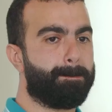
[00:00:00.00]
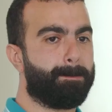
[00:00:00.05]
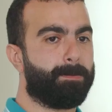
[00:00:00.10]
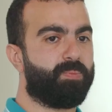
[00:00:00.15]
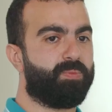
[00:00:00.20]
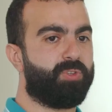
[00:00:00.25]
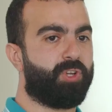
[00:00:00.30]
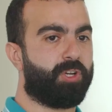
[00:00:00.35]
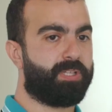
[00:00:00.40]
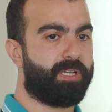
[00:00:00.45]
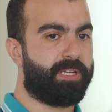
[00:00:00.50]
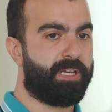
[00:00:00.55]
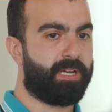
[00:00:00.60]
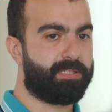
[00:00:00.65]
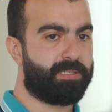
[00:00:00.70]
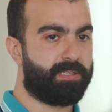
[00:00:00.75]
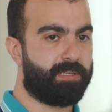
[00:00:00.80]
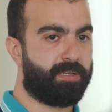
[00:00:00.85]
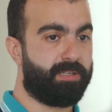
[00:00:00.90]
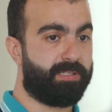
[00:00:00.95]
Dr.
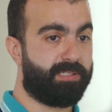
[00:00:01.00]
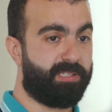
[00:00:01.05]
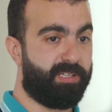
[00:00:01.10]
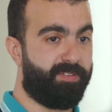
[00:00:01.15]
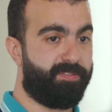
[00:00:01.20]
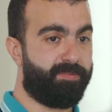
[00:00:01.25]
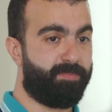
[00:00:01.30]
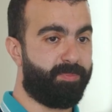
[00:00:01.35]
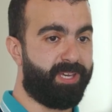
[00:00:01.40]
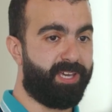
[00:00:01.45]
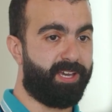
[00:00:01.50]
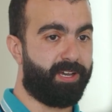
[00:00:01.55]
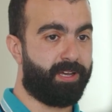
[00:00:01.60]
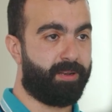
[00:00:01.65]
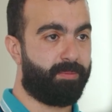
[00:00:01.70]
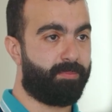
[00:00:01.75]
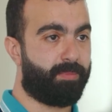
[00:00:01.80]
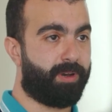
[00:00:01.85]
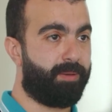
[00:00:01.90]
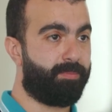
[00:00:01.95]
Yasser received me
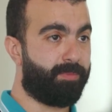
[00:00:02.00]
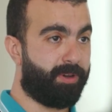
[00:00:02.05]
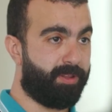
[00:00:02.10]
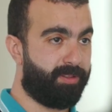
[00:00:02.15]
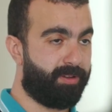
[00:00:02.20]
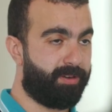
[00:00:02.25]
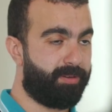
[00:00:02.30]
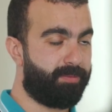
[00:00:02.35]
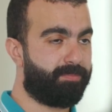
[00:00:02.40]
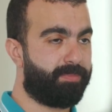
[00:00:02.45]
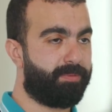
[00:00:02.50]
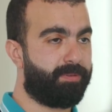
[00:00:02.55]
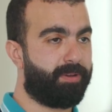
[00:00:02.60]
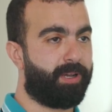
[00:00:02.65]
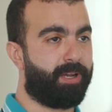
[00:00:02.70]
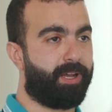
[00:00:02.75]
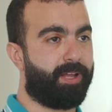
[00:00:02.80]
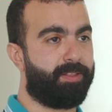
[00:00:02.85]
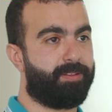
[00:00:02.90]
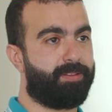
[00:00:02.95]
and my mother
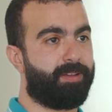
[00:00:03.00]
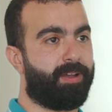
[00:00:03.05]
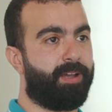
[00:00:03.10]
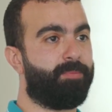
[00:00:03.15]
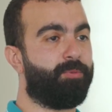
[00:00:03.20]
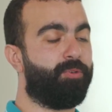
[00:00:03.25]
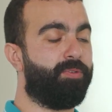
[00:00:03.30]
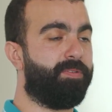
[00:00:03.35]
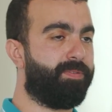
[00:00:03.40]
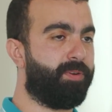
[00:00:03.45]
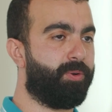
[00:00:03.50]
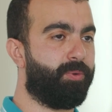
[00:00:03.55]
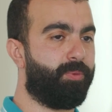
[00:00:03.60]
at the time who flew